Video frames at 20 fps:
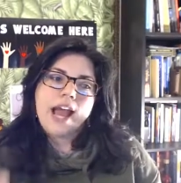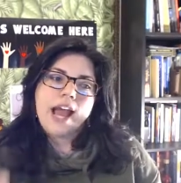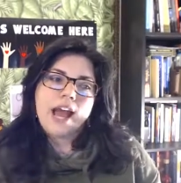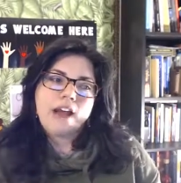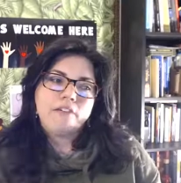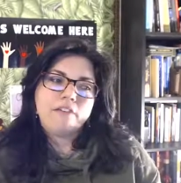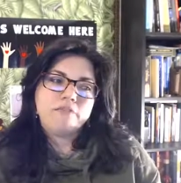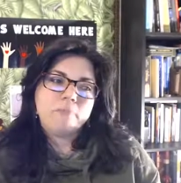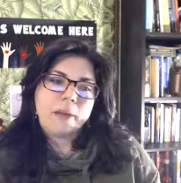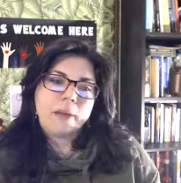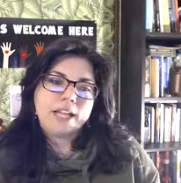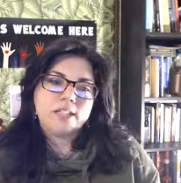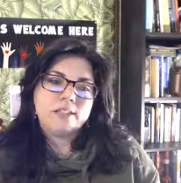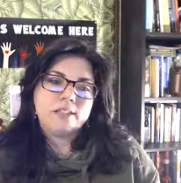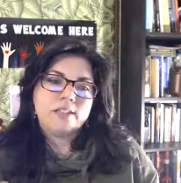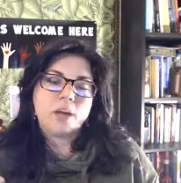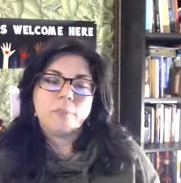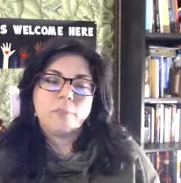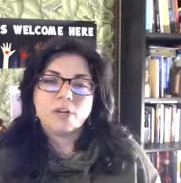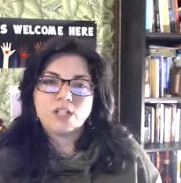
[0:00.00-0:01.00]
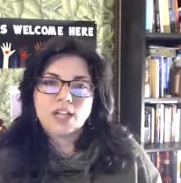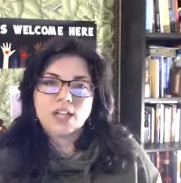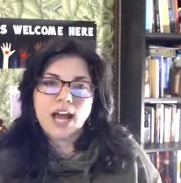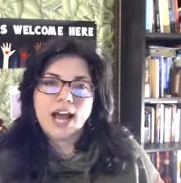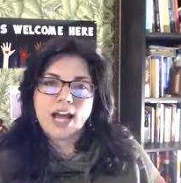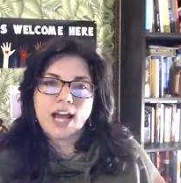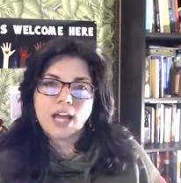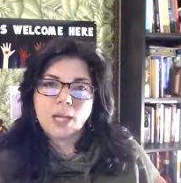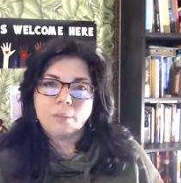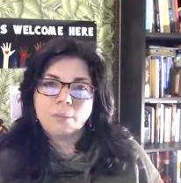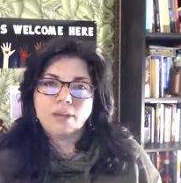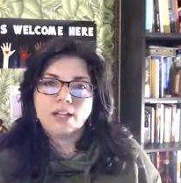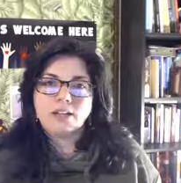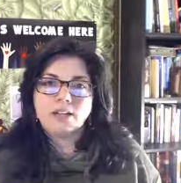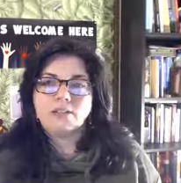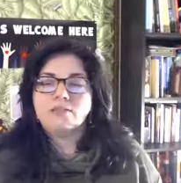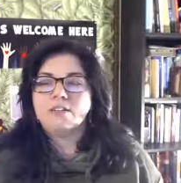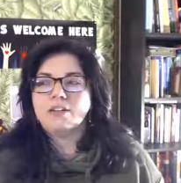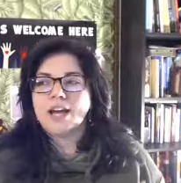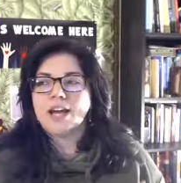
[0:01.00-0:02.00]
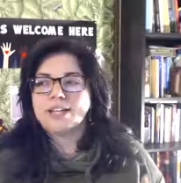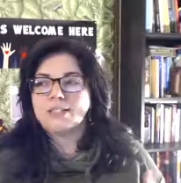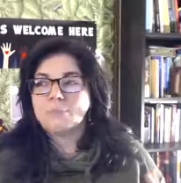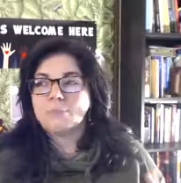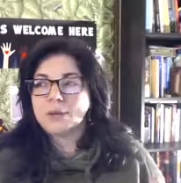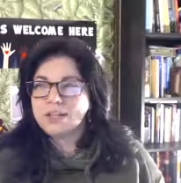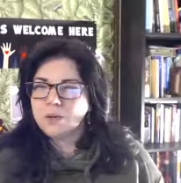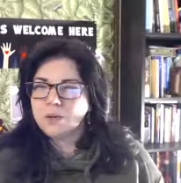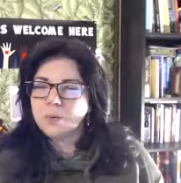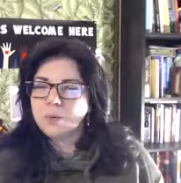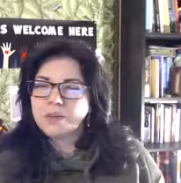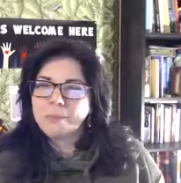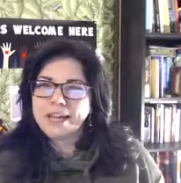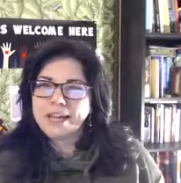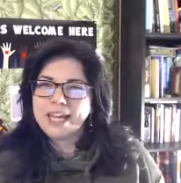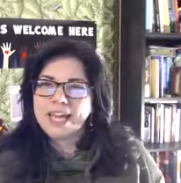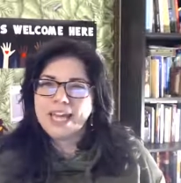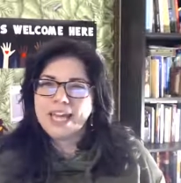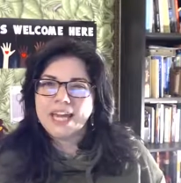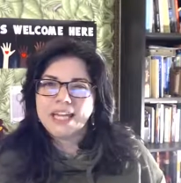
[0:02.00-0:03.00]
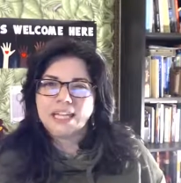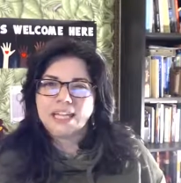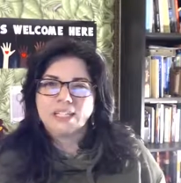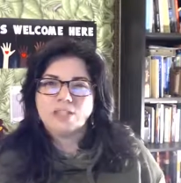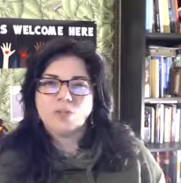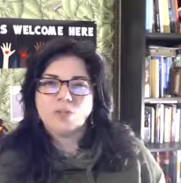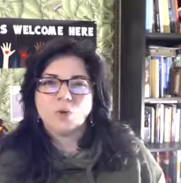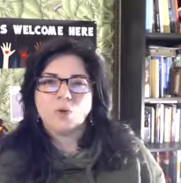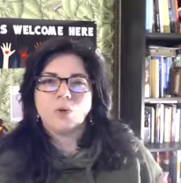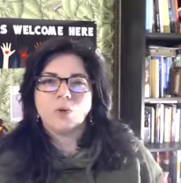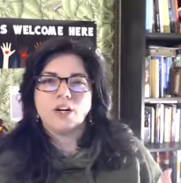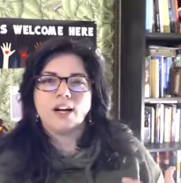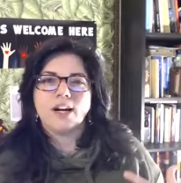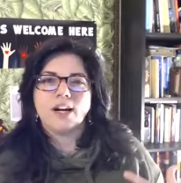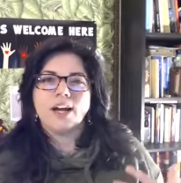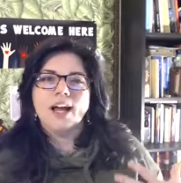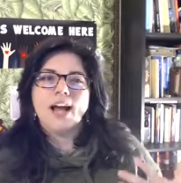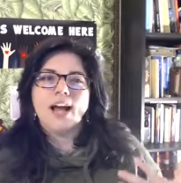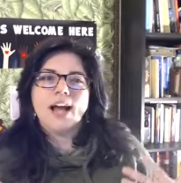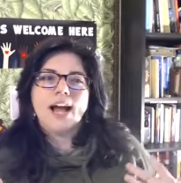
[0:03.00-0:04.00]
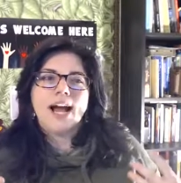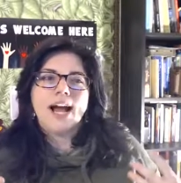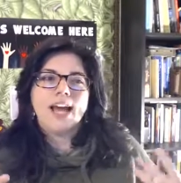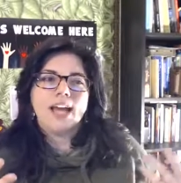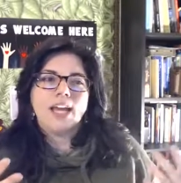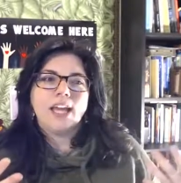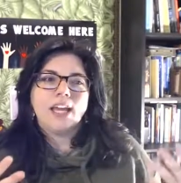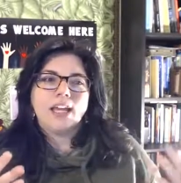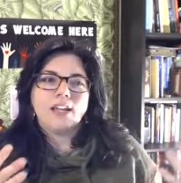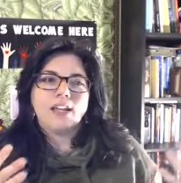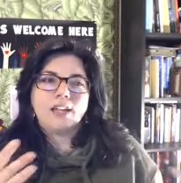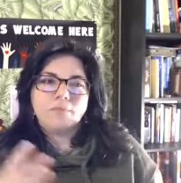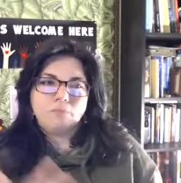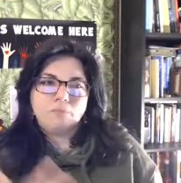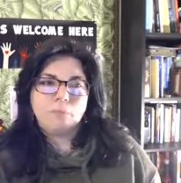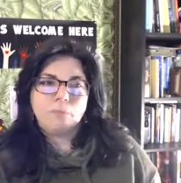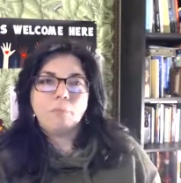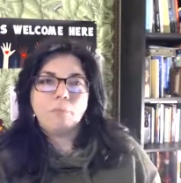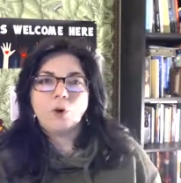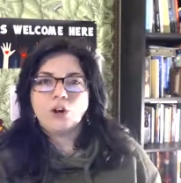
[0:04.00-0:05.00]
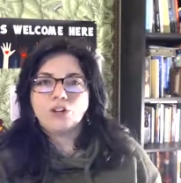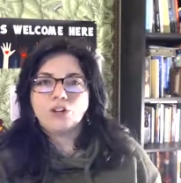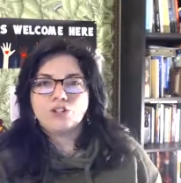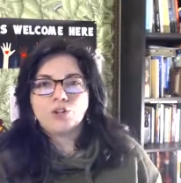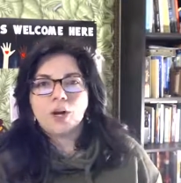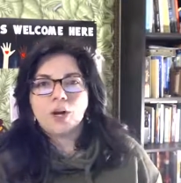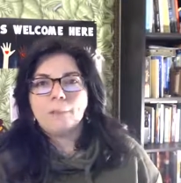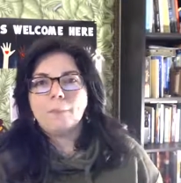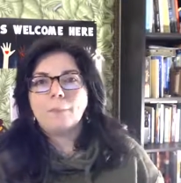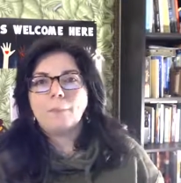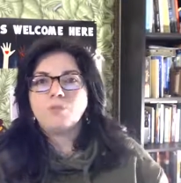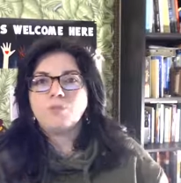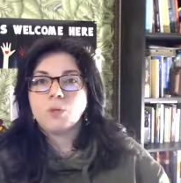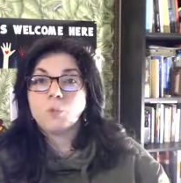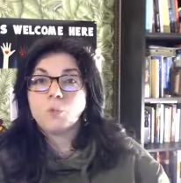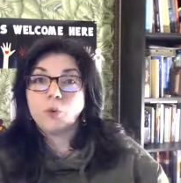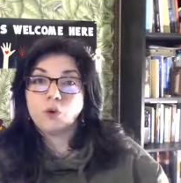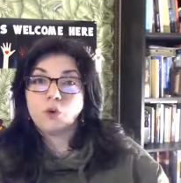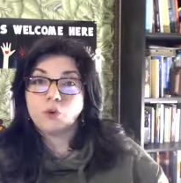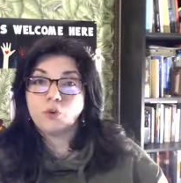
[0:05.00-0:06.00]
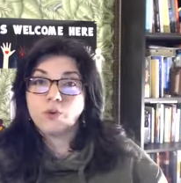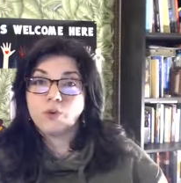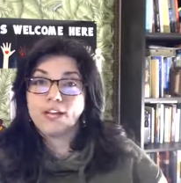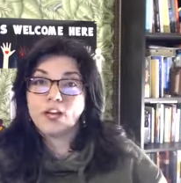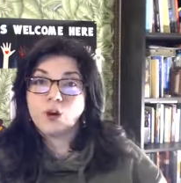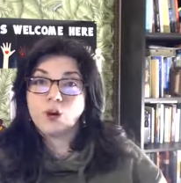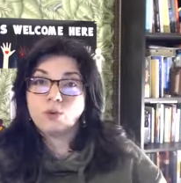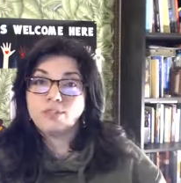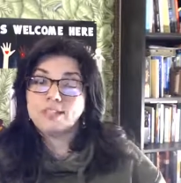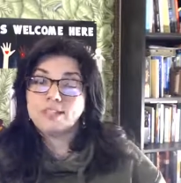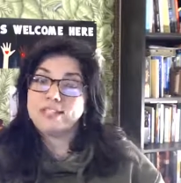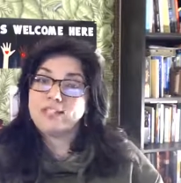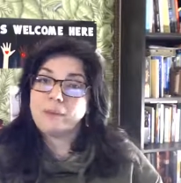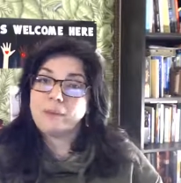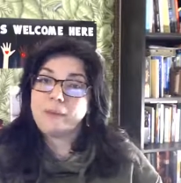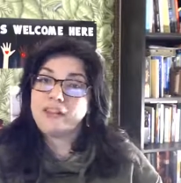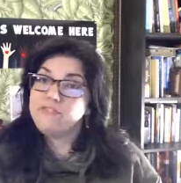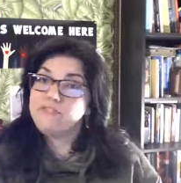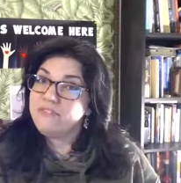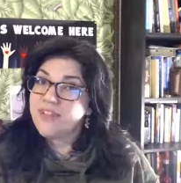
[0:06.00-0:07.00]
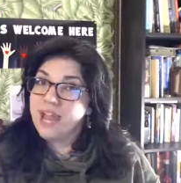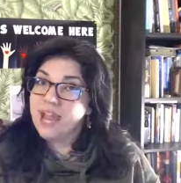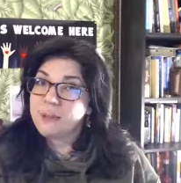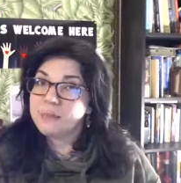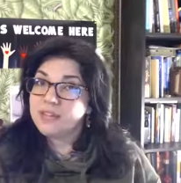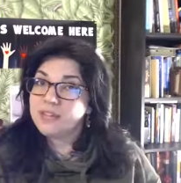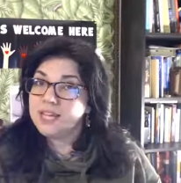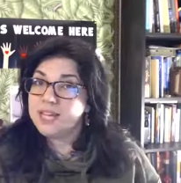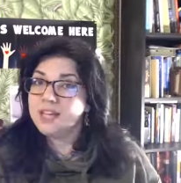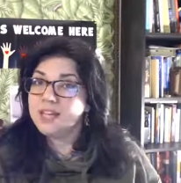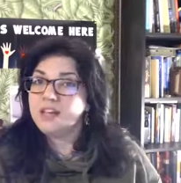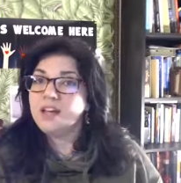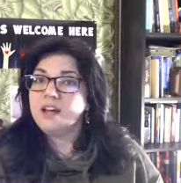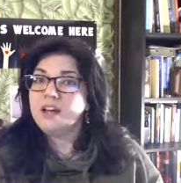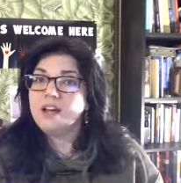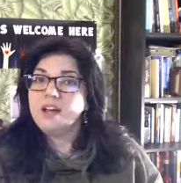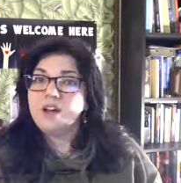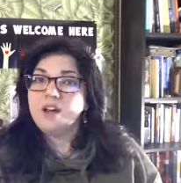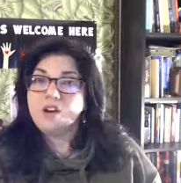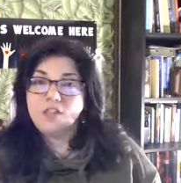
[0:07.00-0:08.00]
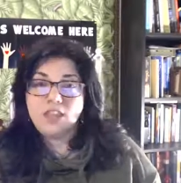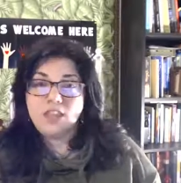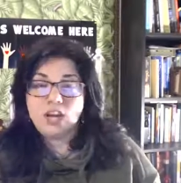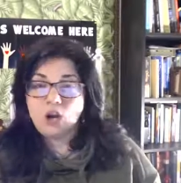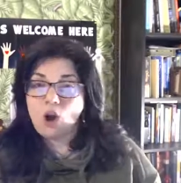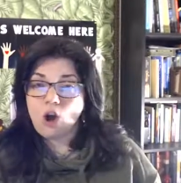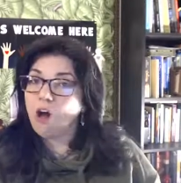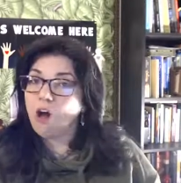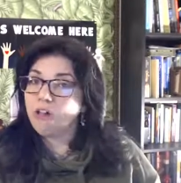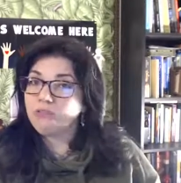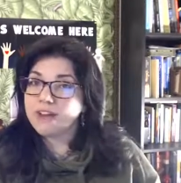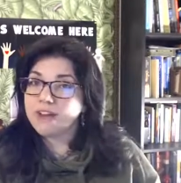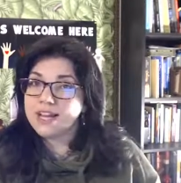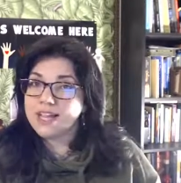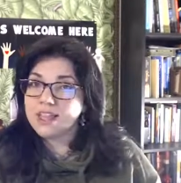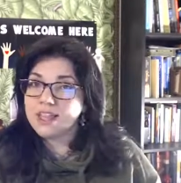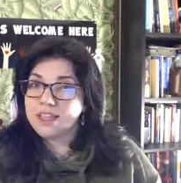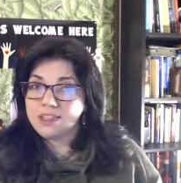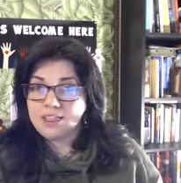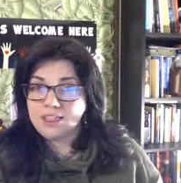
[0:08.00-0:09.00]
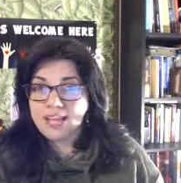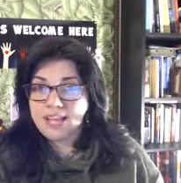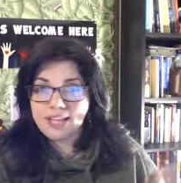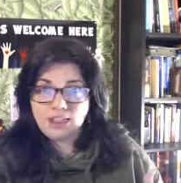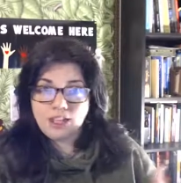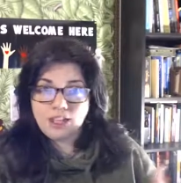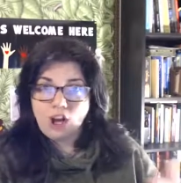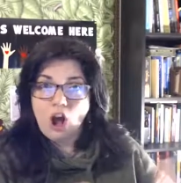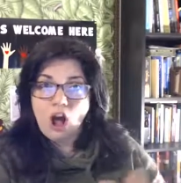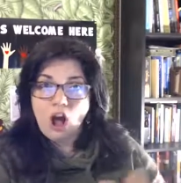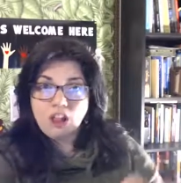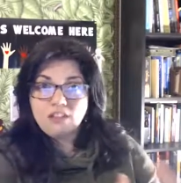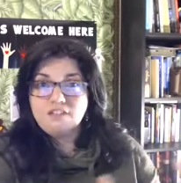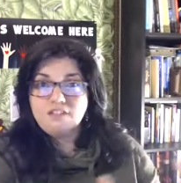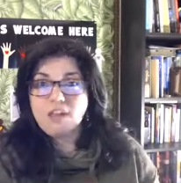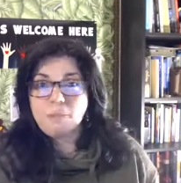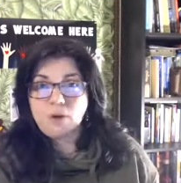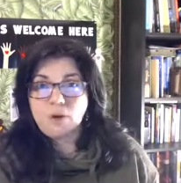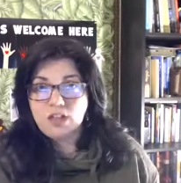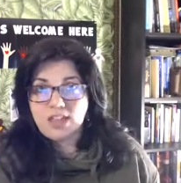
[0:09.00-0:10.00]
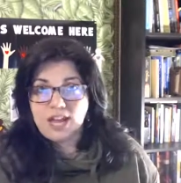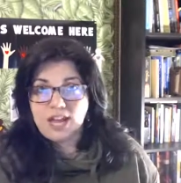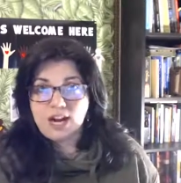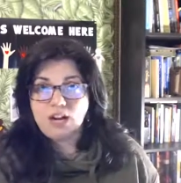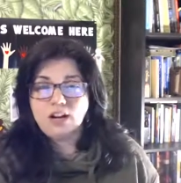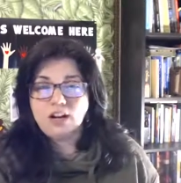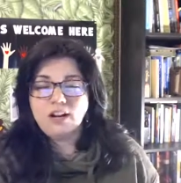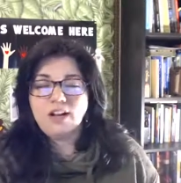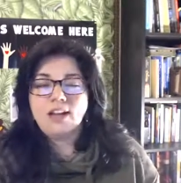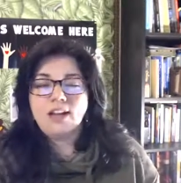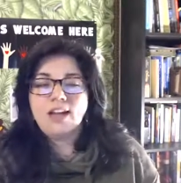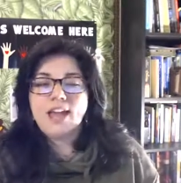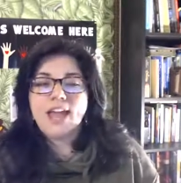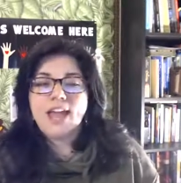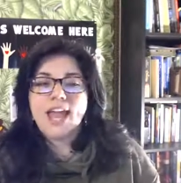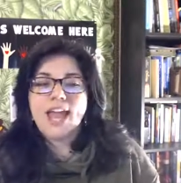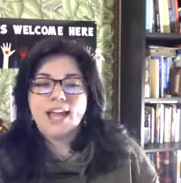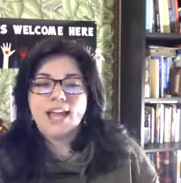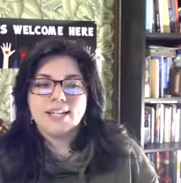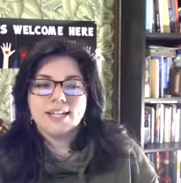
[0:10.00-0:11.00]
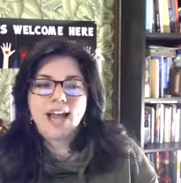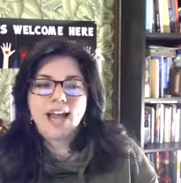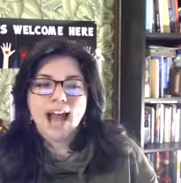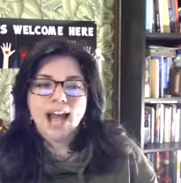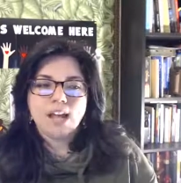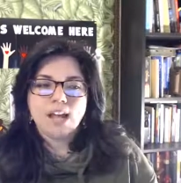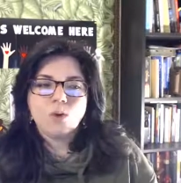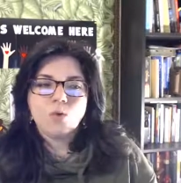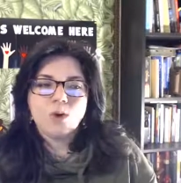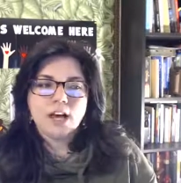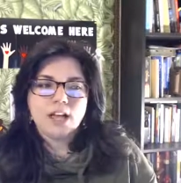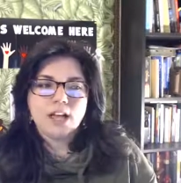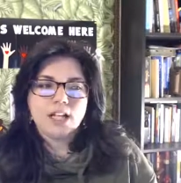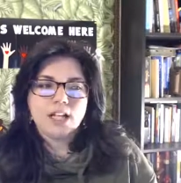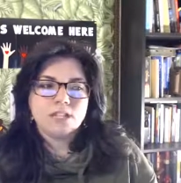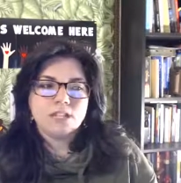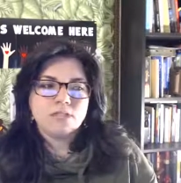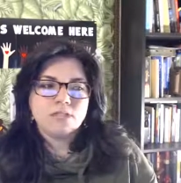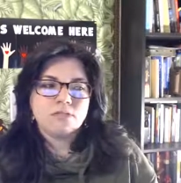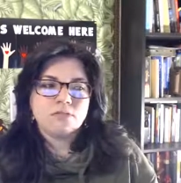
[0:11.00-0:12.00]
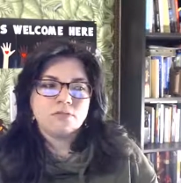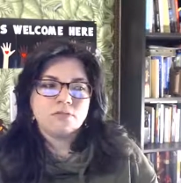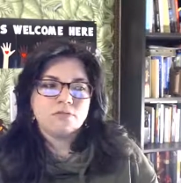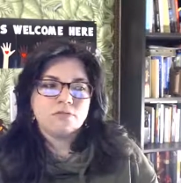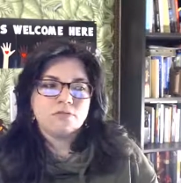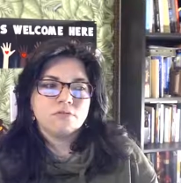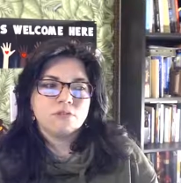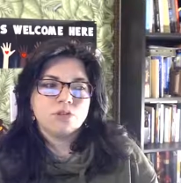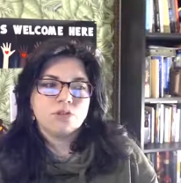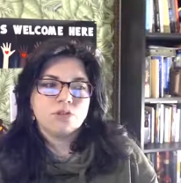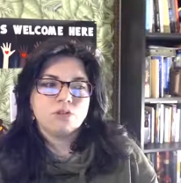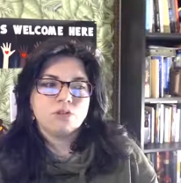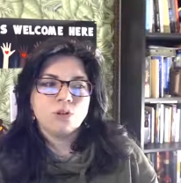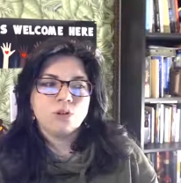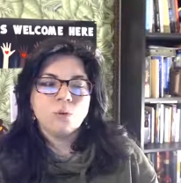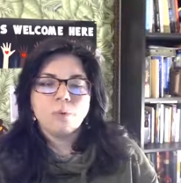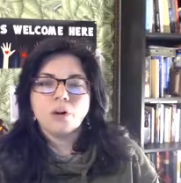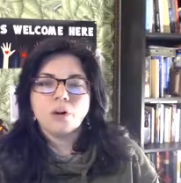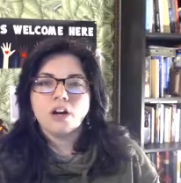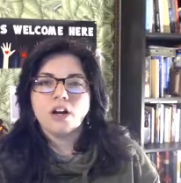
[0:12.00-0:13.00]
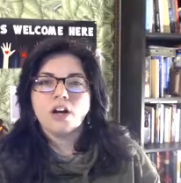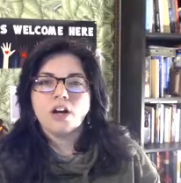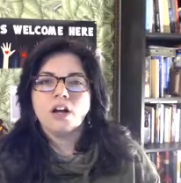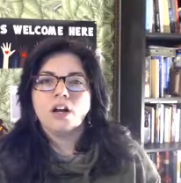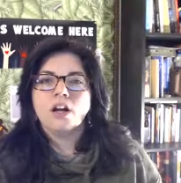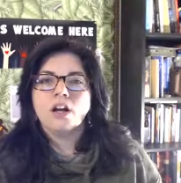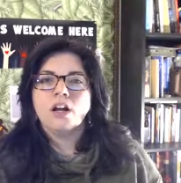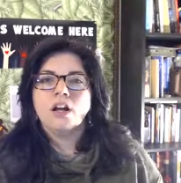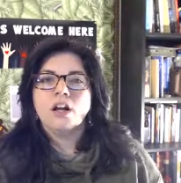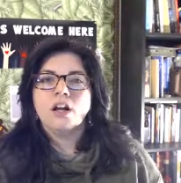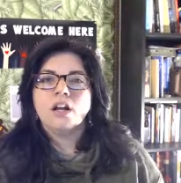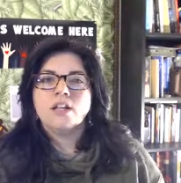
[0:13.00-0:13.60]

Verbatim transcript: have my summertime and I spend it with my kids or I book a trip to Puerto Rico to see my family. They're already like the, all of them are there. And I was super